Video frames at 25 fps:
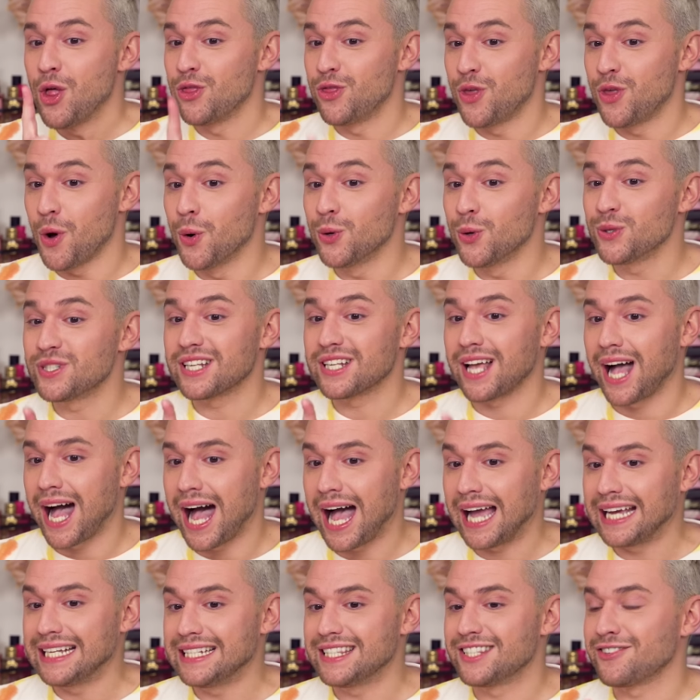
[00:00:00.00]
Those
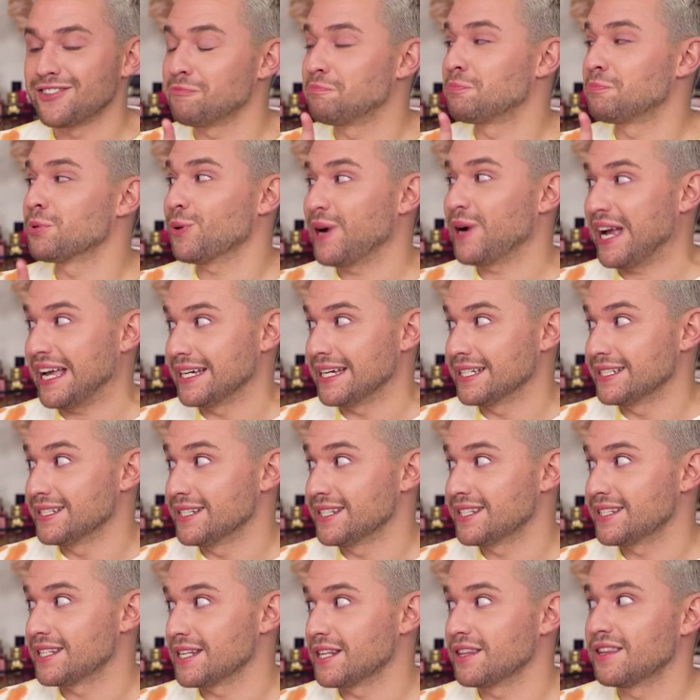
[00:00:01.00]
kinds of
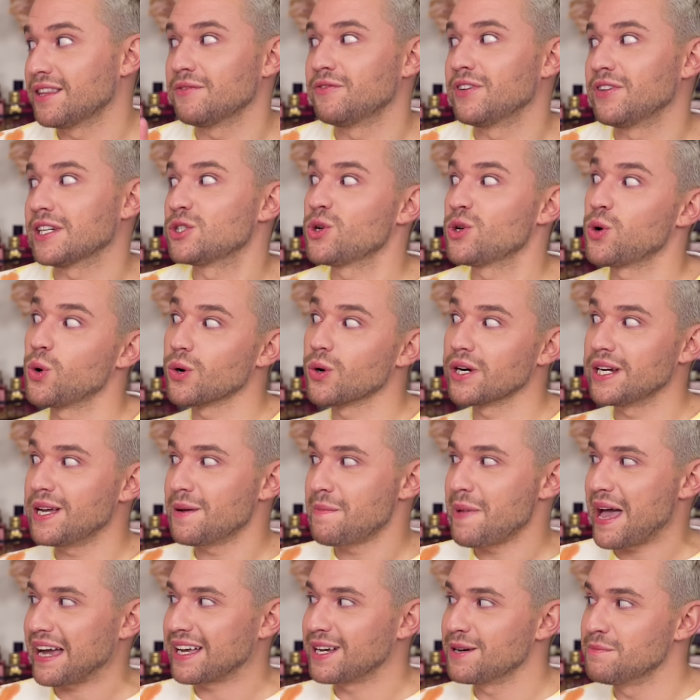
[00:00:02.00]
brands, the
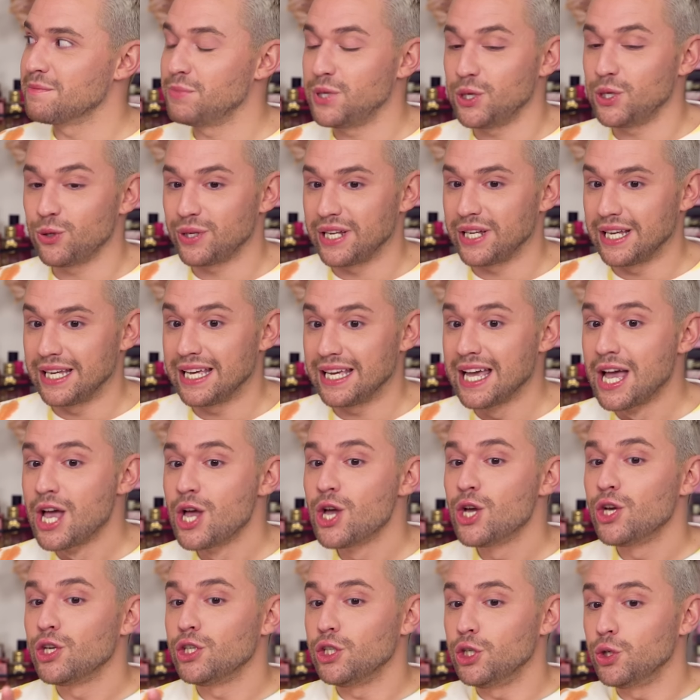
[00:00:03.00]
Victoria Beckham Beauty,
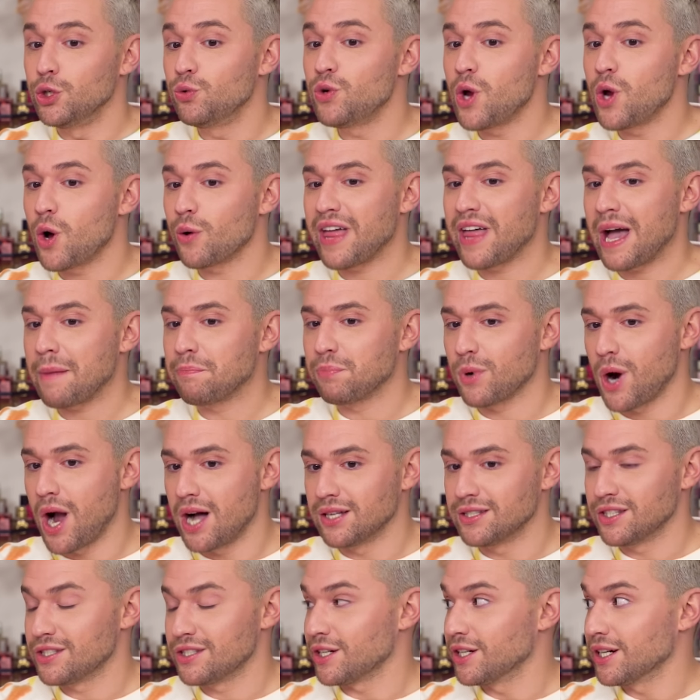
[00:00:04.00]
you know that
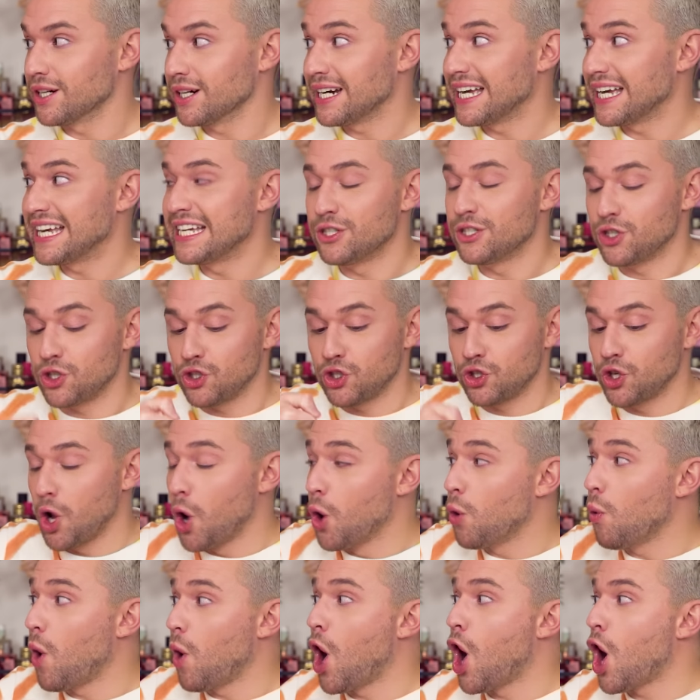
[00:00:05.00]
bronzer is
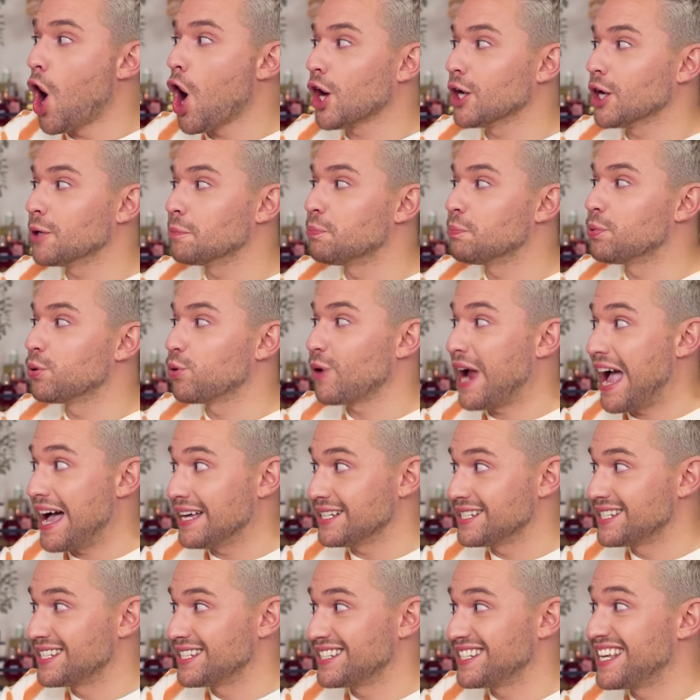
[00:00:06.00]
so hard
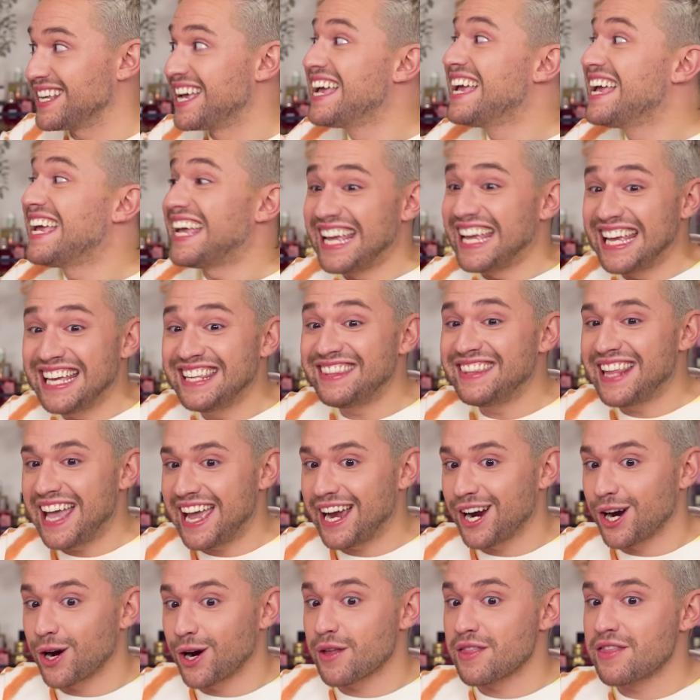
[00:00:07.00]
pressed in yeah.
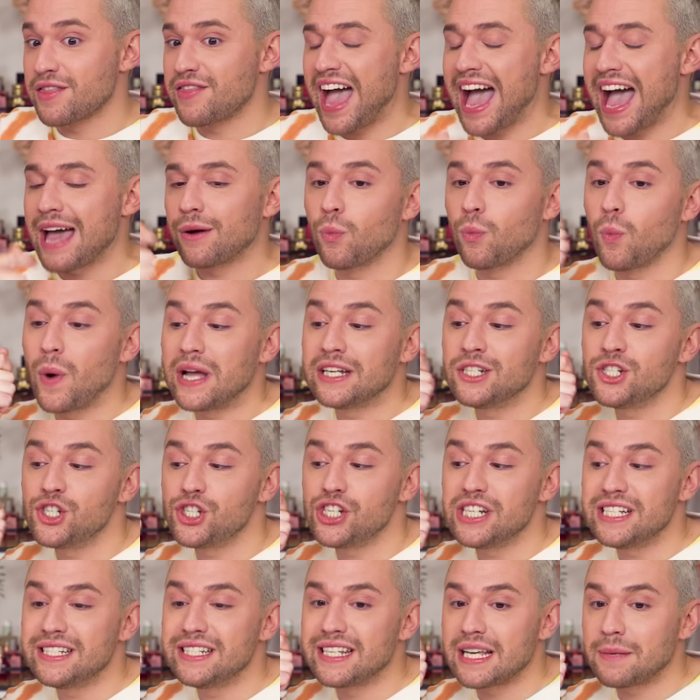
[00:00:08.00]
there that when
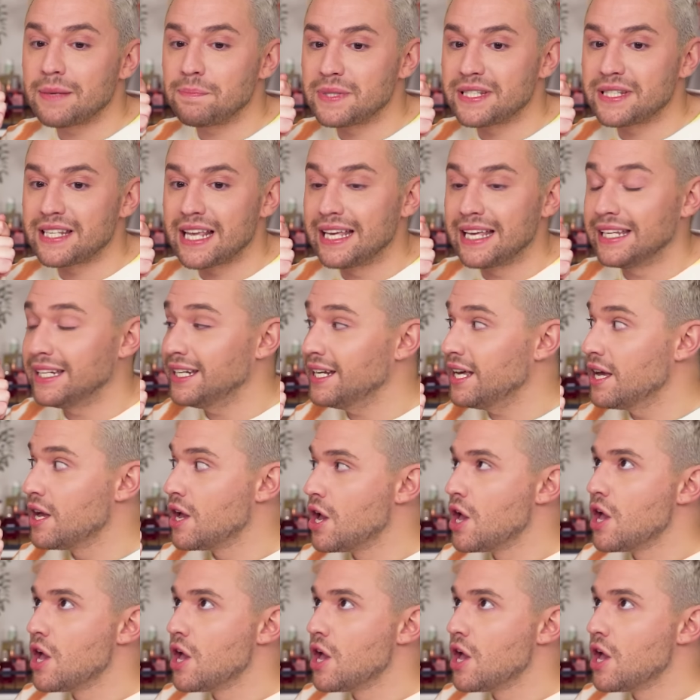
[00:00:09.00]
she dips They're in,